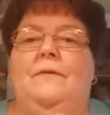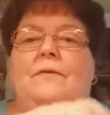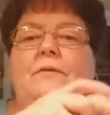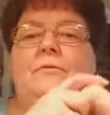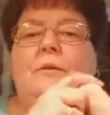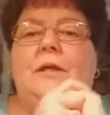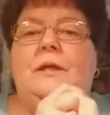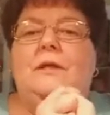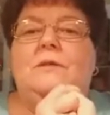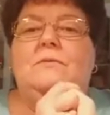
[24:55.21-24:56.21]
The
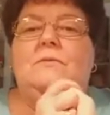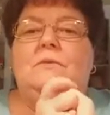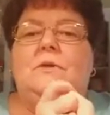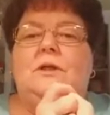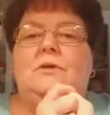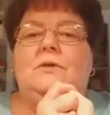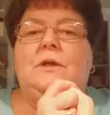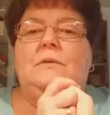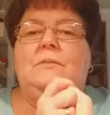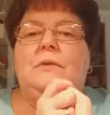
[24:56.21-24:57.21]
thread is rolled on. You
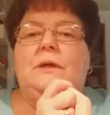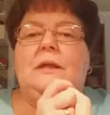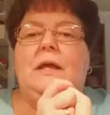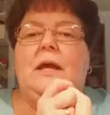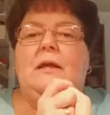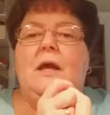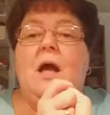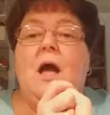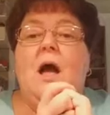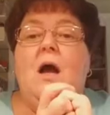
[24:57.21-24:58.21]
can bring the...
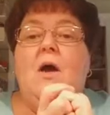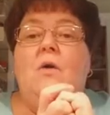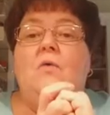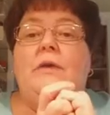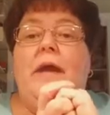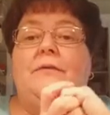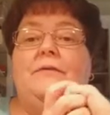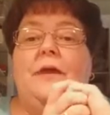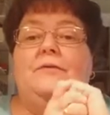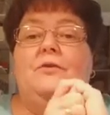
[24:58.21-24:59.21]
Oh, yes,
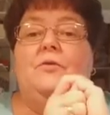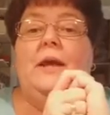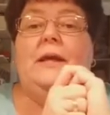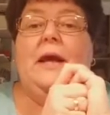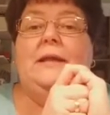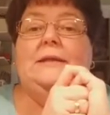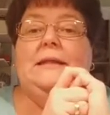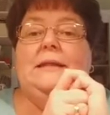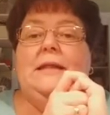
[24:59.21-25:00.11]
that's a great idea.